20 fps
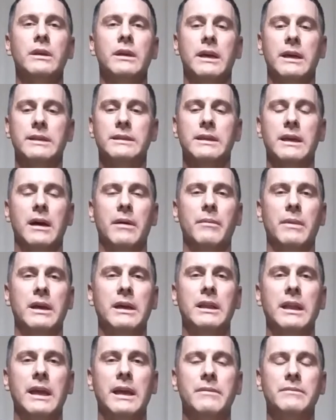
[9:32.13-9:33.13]
it's got my
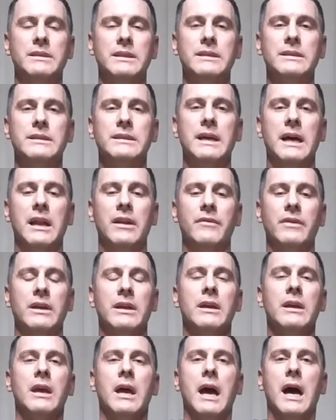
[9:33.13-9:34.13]
clams inside of it.